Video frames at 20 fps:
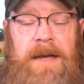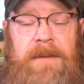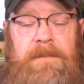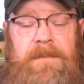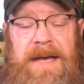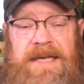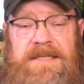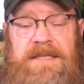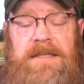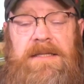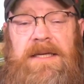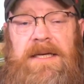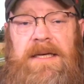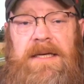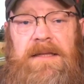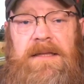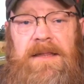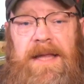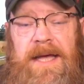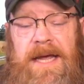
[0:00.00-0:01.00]
And
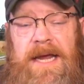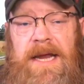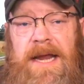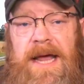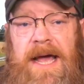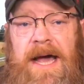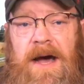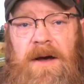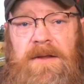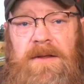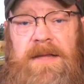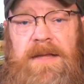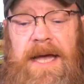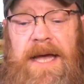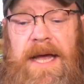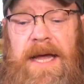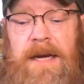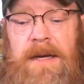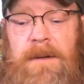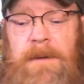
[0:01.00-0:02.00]
basically laying out
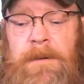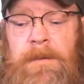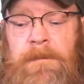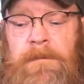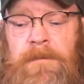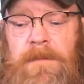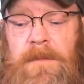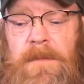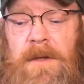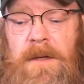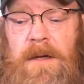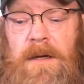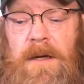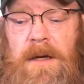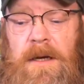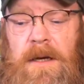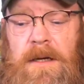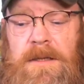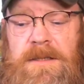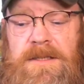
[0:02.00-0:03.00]
that
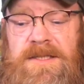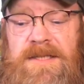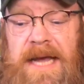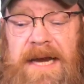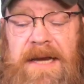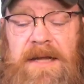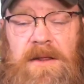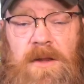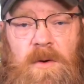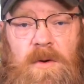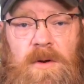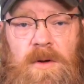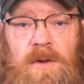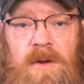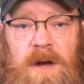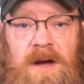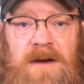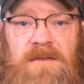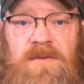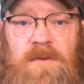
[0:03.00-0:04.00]
uh, state and
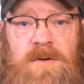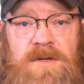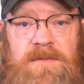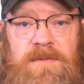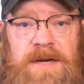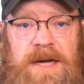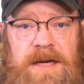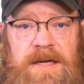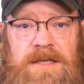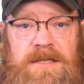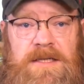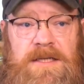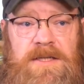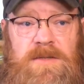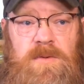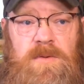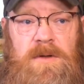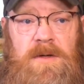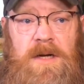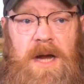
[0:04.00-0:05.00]
local law enforcement
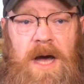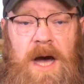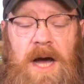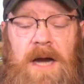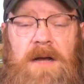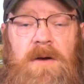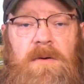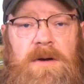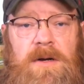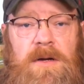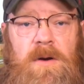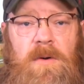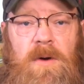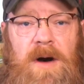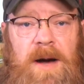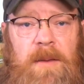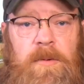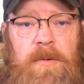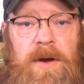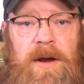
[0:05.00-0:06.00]
agencies were not going to
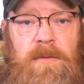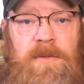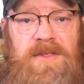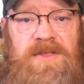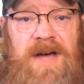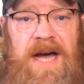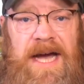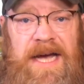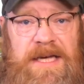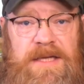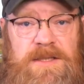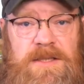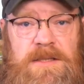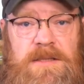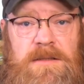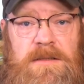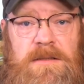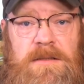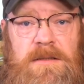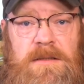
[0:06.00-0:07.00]
cooperate with
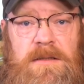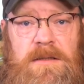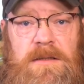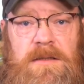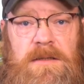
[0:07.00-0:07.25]
ICE.